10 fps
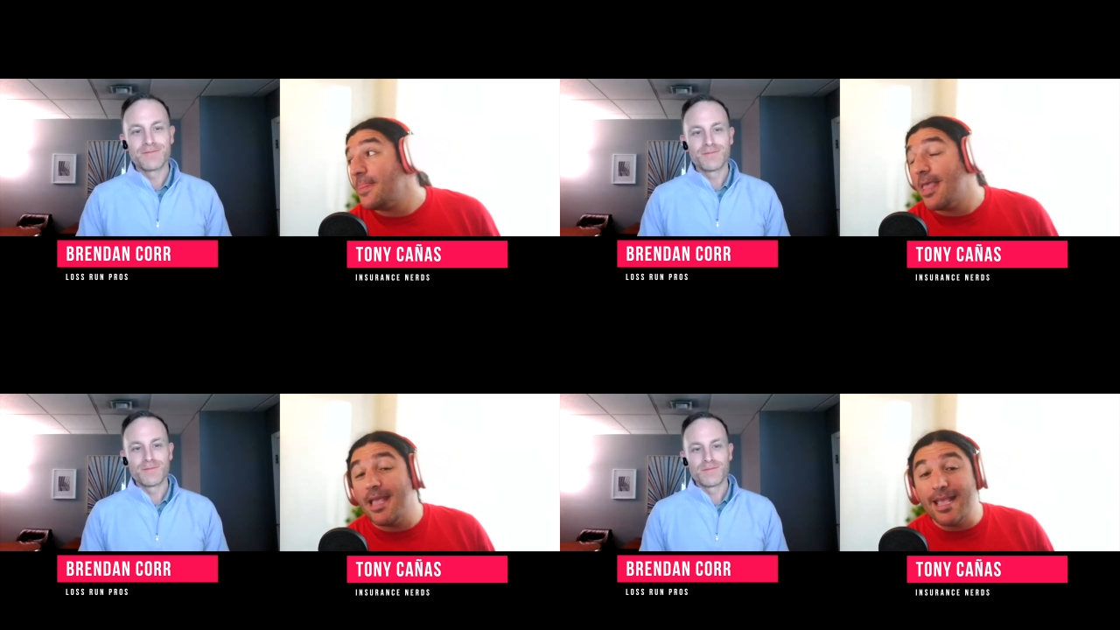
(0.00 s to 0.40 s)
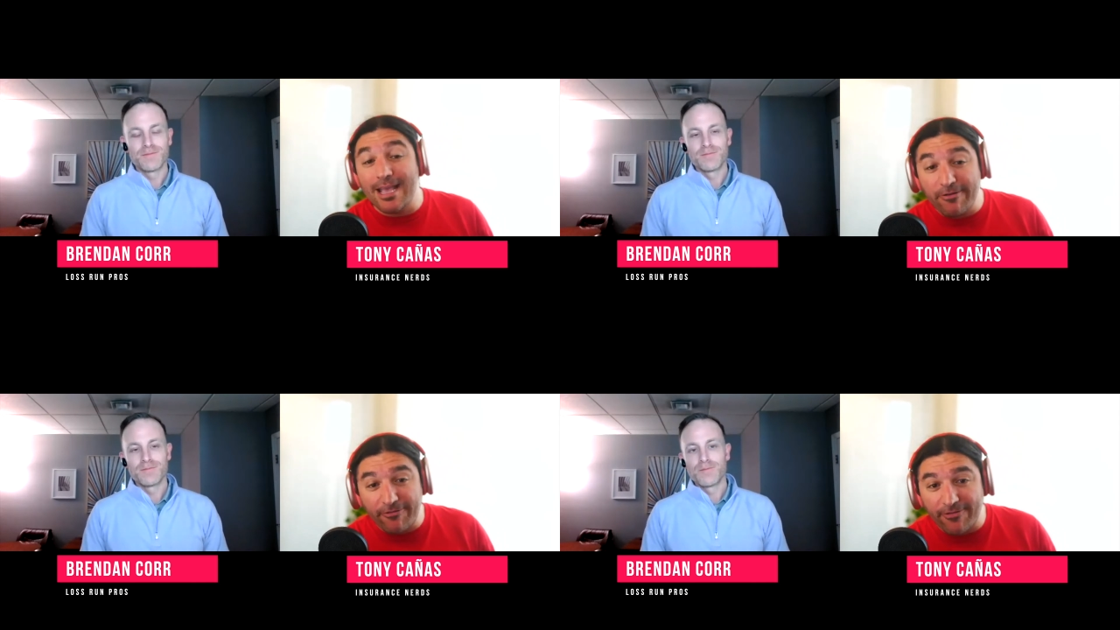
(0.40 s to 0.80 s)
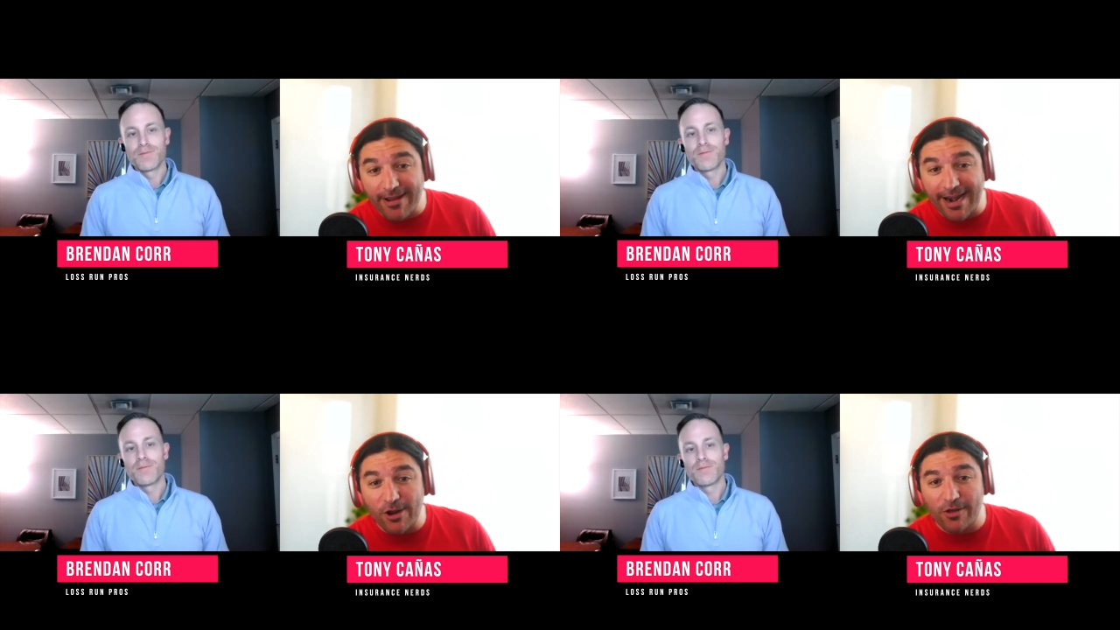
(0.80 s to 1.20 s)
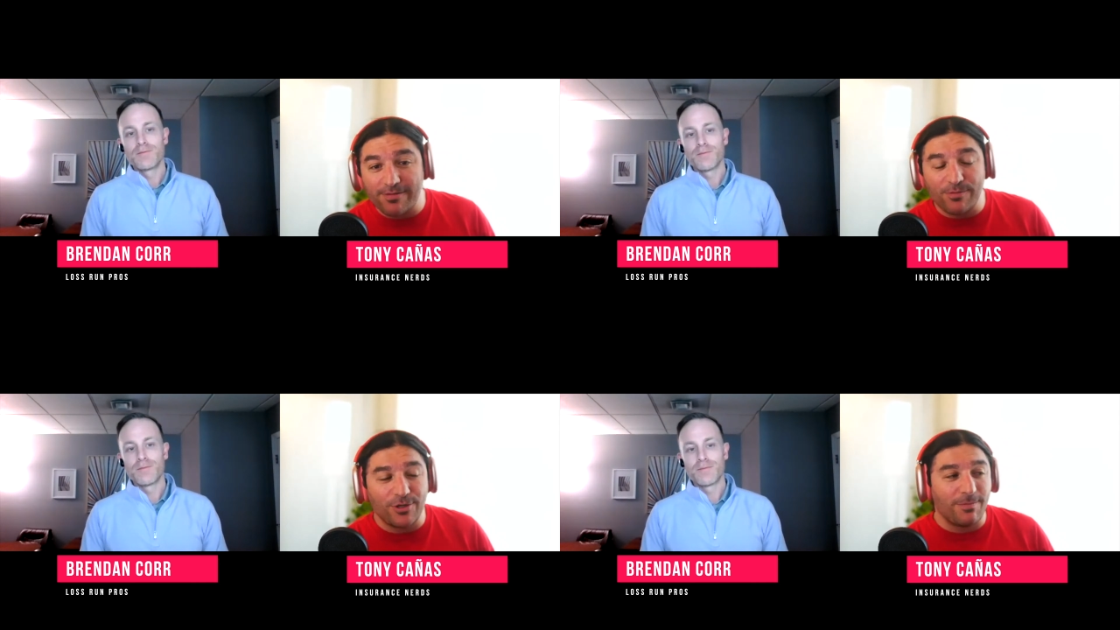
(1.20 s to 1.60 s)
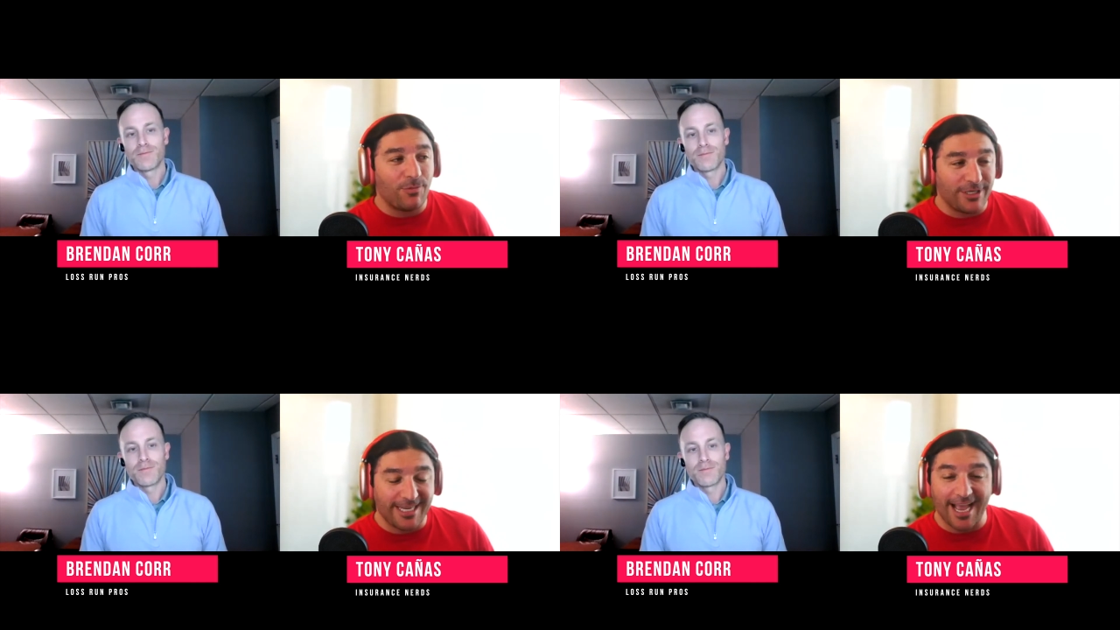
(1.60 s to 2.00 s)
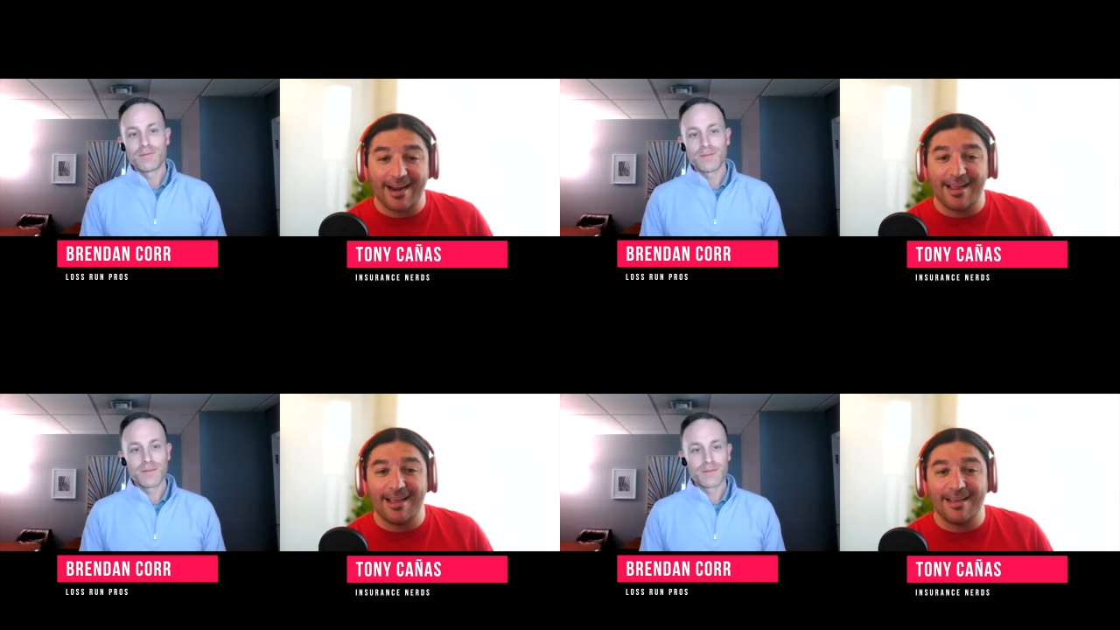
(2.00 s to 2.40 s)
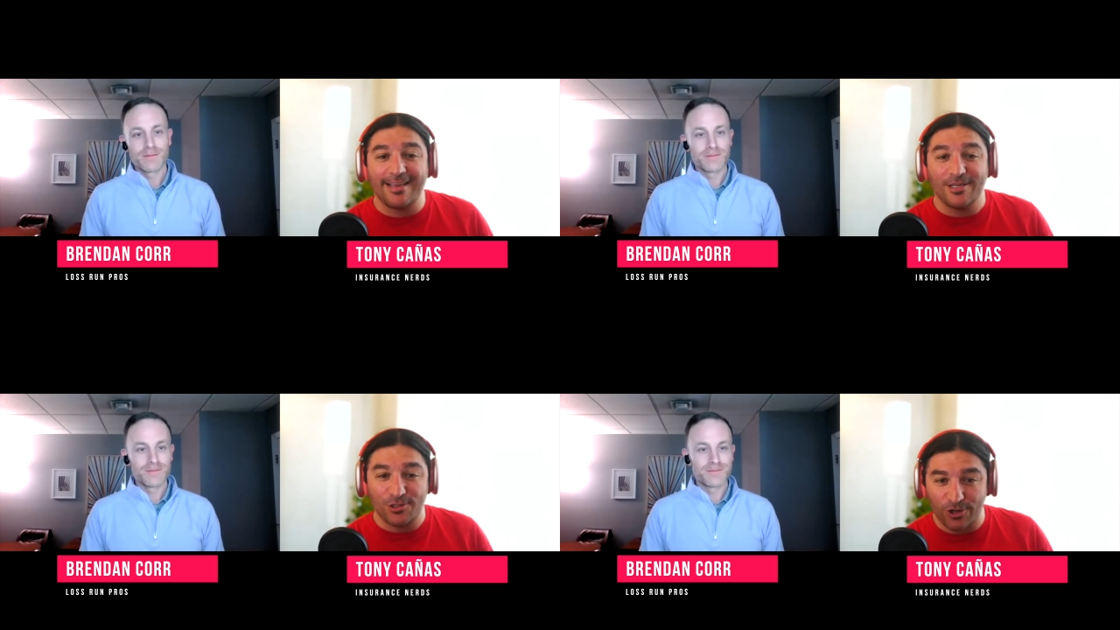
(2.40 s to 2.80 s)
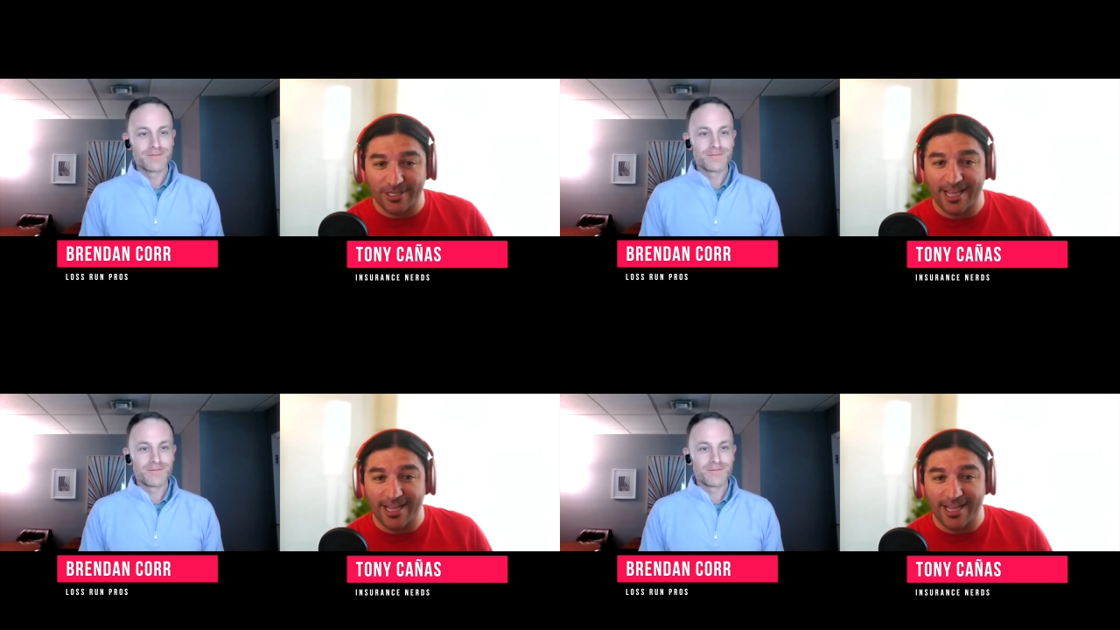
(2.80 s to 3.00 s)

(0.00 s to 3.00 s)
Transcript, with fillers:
Speaker 1: if any other Montana insurtechs